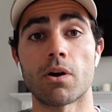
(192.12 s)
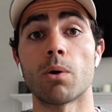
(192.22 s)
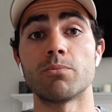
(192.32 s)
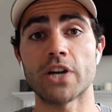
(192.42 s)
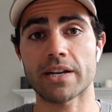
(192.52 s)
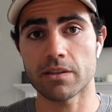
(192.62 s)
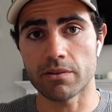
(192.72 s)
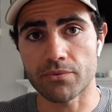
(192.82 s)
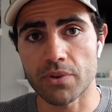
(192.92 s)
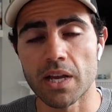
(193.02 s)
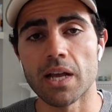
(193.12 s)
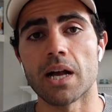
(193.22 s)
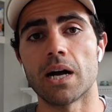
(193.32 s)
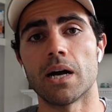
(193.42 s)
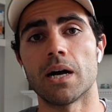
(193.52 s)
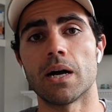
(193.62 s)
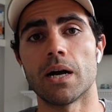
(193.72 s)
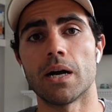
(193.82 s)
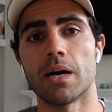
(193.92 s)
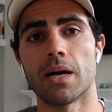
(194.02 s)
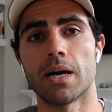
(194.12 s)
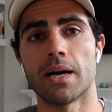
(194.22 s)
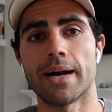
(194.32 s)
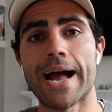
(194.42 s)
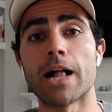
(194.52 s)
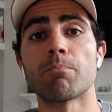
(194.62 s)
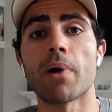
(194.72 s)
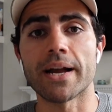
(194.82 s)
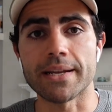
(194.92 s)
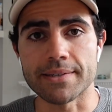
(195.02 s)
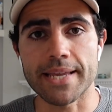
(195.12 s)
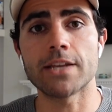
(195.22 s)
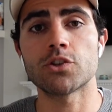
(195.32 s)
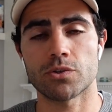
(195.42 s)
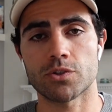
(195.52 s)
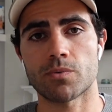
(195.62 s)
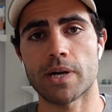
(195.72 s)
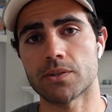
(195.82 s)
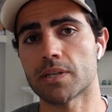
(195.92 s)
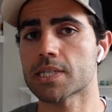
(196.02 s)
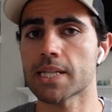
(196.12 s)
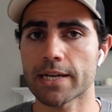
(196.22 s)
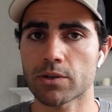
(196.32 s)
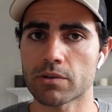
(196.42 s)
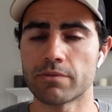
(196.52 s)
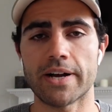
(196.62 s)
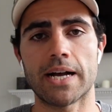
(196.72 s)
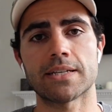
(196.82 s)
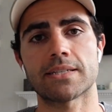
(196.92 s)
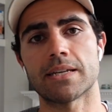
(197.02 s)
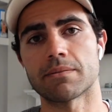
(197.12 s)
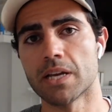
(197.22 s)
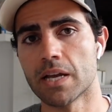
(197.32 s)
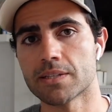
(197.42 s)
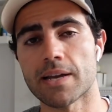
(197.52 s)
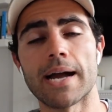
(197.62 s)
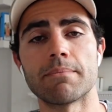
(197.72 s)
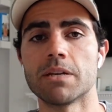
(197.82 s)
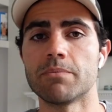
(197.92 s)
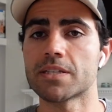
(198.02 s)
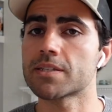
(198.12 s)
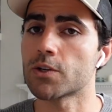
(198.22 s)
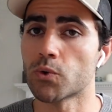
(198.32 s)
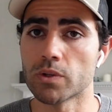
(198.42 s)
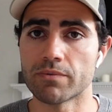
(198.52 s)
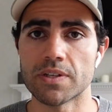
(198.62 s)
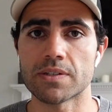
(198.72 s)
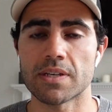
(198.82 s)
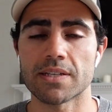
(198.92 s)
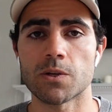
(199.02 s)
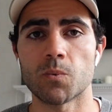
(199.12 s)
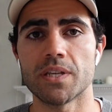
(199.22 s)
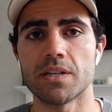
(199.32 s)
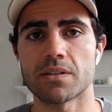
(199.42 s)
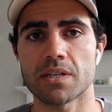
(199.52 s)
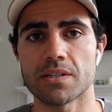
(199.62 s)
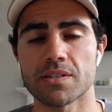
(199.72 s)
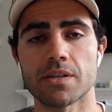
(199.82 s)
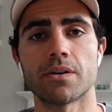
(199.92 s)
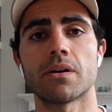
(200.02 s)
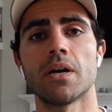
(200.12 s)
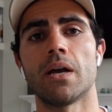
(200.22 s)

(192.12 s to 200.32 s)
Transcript: objective alpine dangers around us, like crevasse and time limits and all of these things that we need to consider,